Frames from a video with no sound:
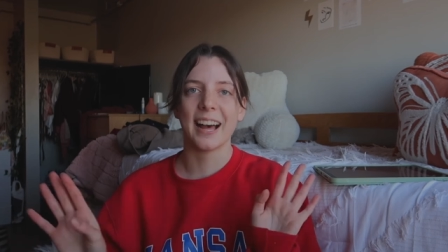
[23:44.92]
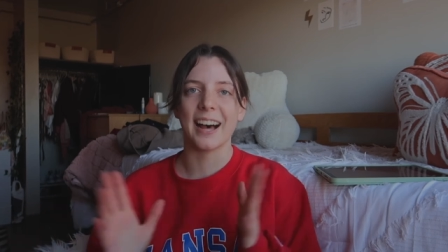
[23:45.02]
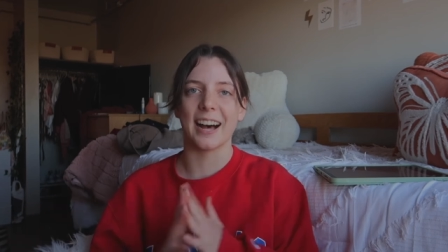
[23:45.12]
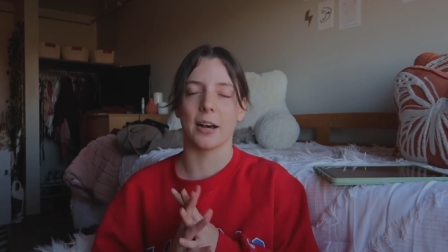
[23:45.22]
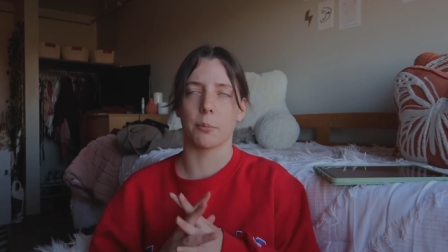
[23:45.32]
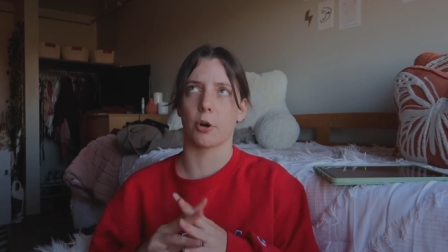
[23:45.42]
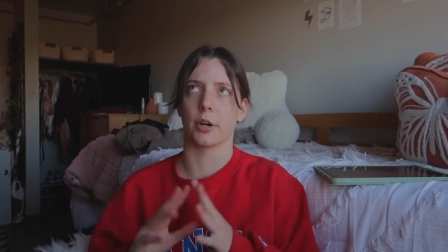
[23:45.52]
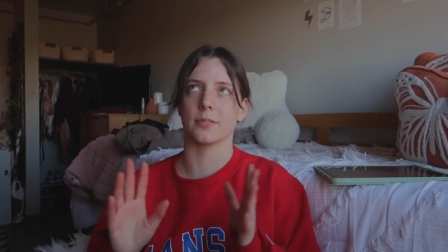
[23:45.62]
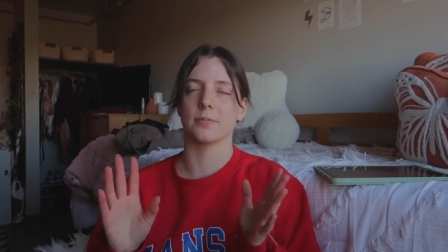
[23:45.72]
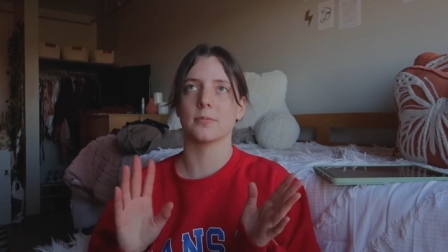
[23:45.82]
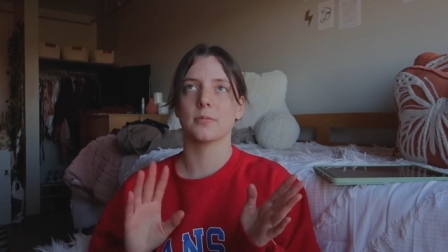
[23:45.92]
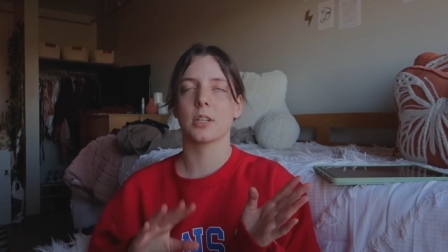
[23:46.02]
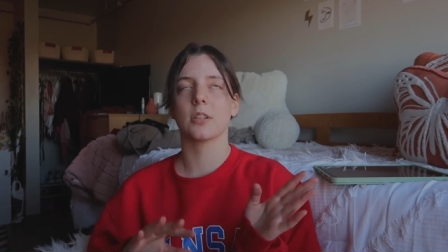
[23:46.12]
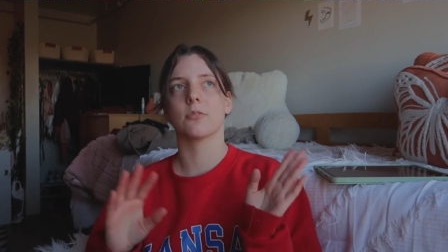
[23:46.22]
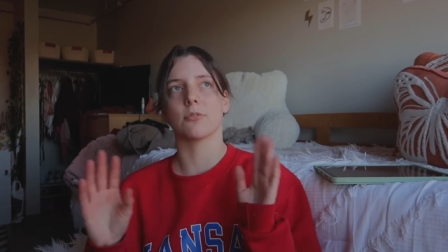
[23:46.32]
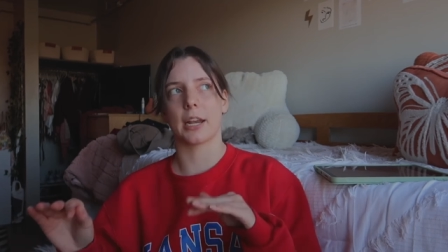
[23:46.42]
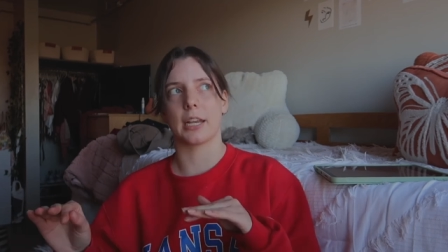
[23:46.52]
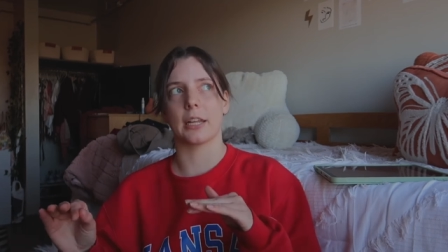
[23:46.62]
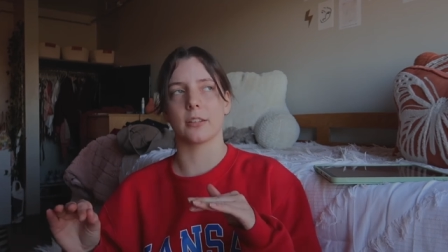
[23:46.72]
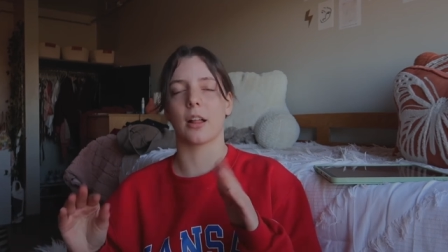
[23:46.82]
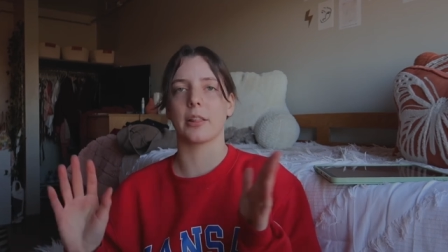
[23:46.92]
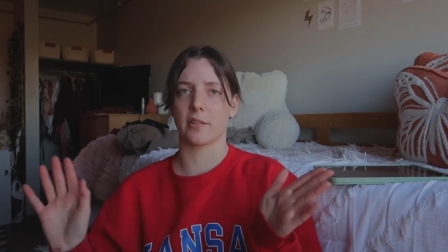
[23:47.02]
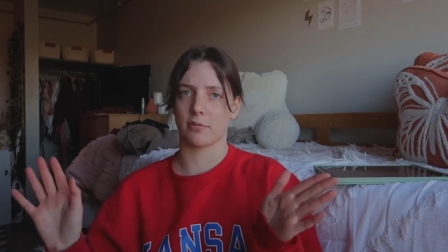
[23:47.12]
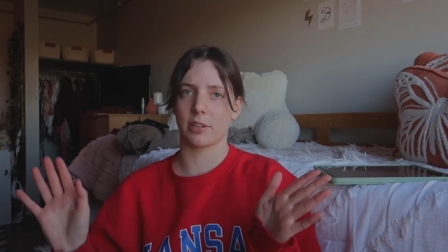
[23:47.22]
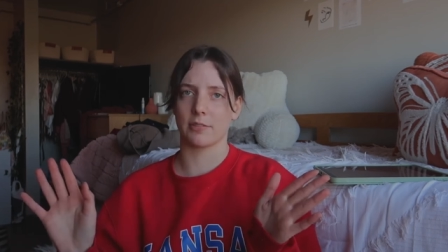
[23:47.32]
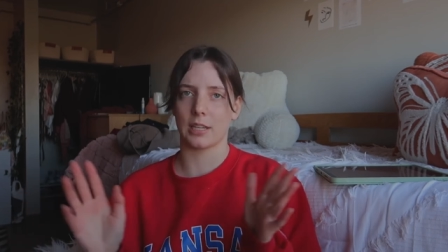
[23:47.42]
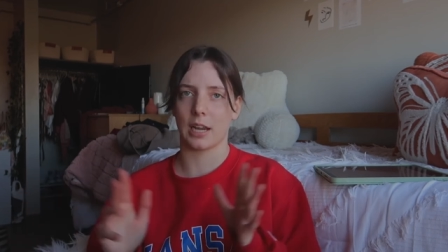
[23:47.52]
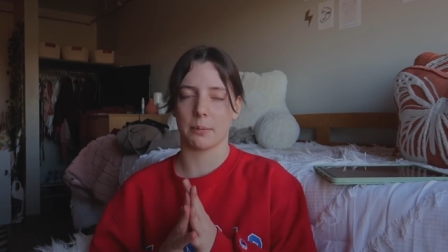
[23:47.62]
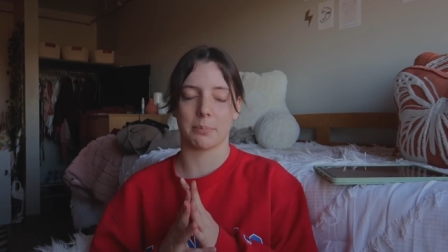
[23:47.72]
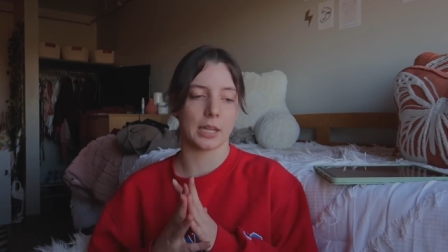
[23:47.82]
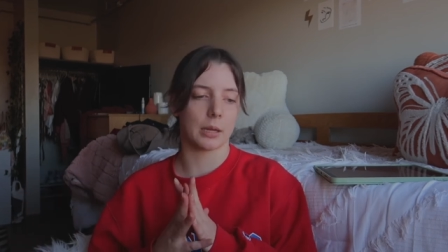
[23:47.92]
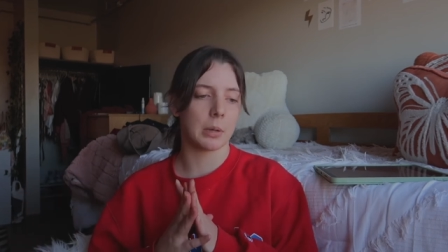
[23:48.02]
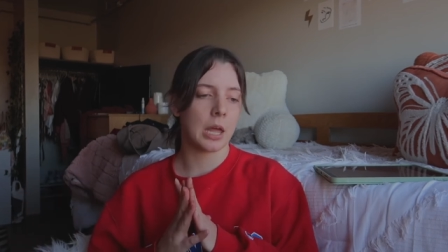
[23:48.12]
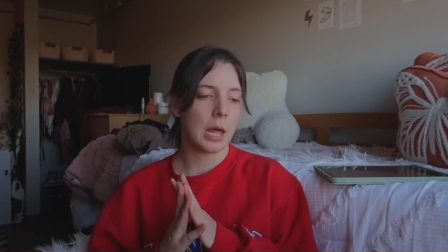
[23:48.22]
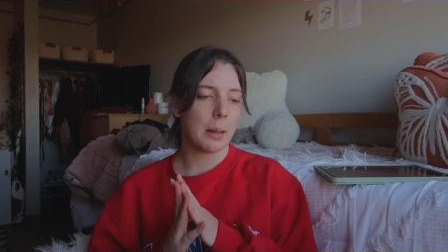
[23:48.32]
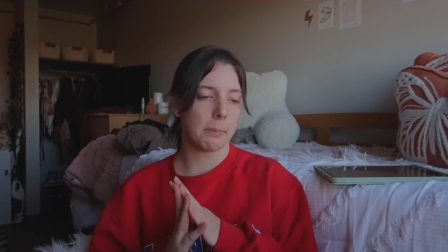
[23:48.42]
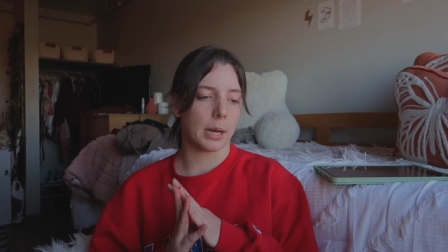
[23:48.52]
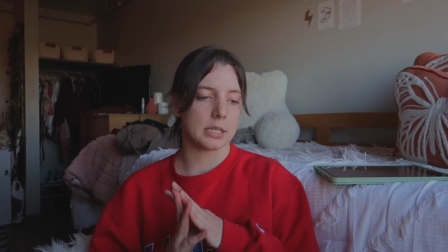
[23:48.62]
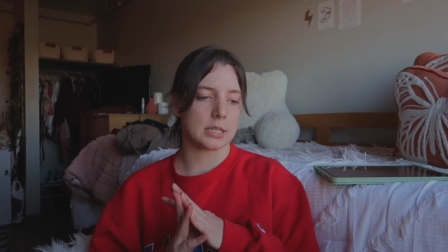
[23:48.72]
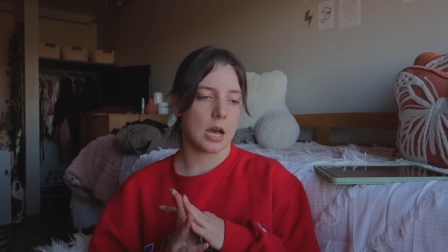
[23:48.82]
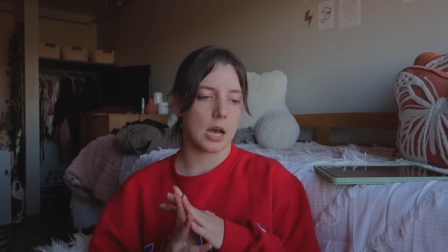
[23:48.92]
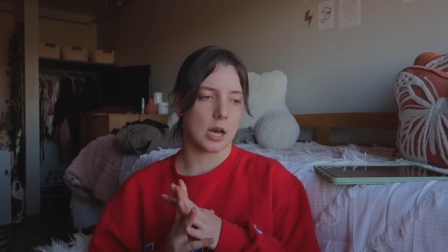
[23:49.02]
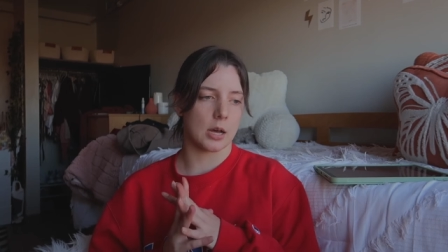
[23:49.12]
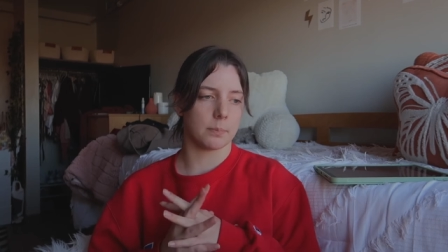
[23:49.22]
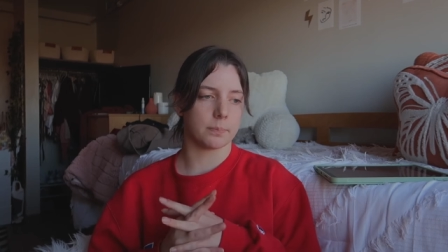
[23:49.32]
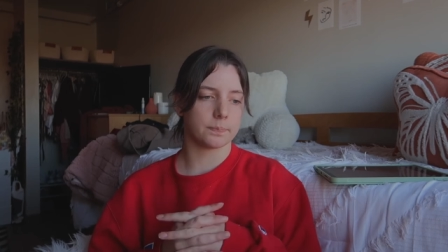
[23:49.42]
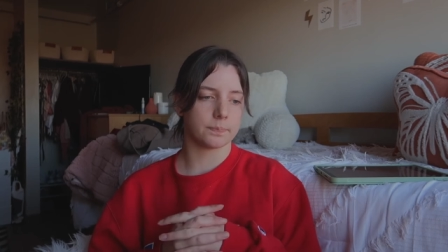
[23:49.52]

Um, or Friday 11:59 p.m. But um